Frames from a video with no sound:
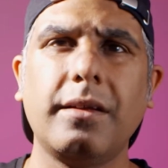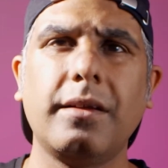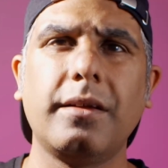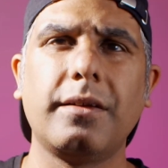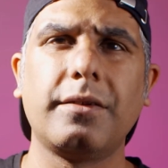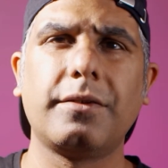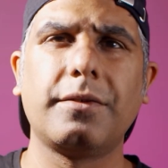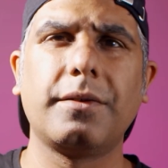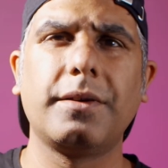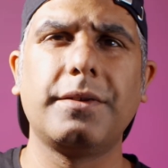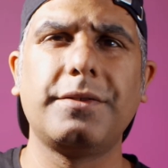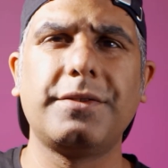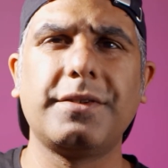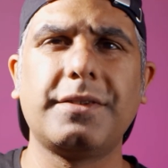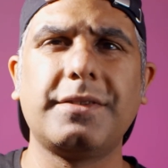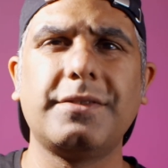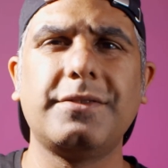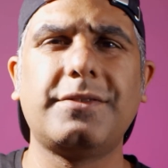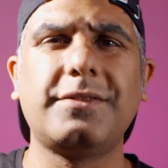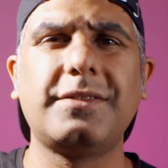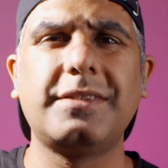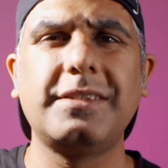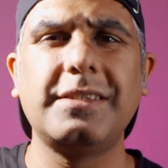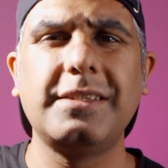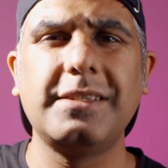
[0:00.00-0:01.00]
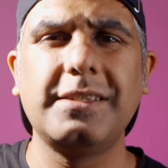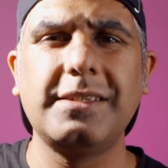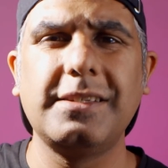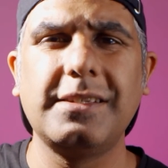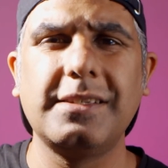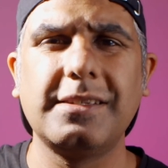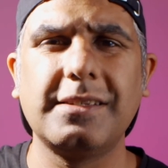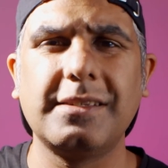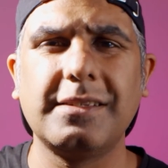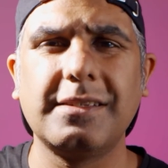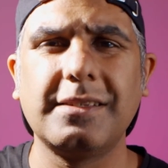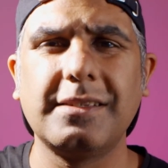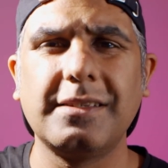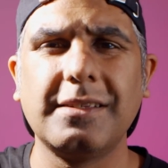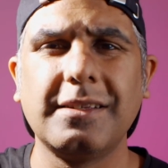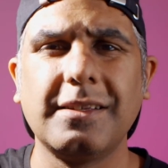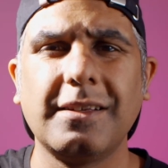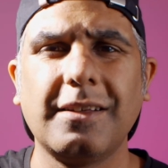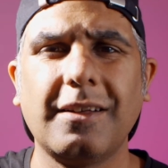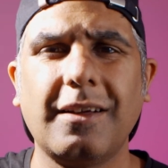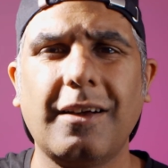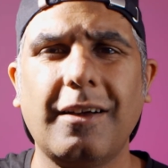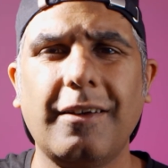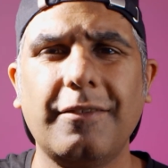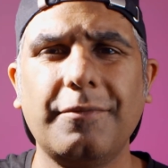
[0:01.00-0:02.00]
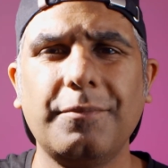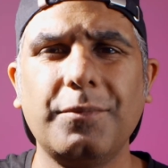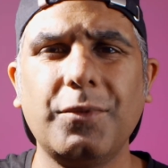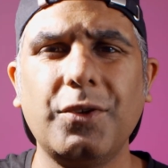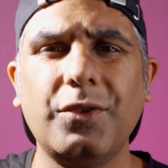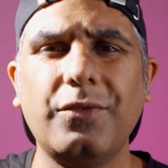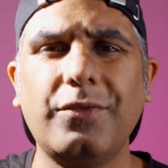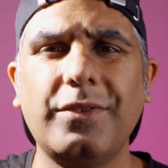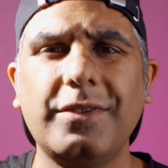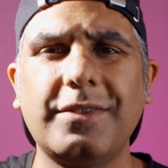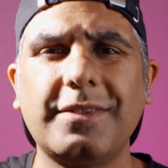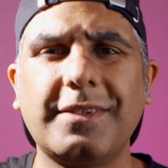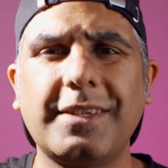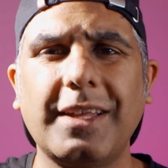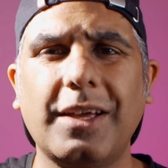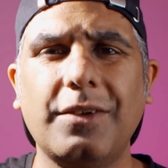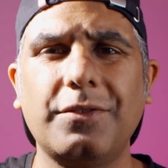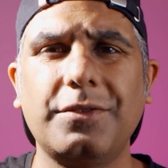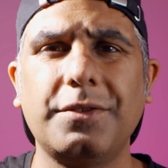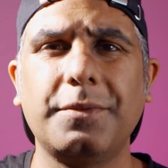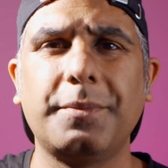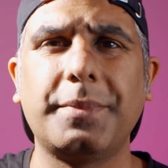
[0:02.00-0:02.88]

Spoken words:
So as you can see, I've moved this down a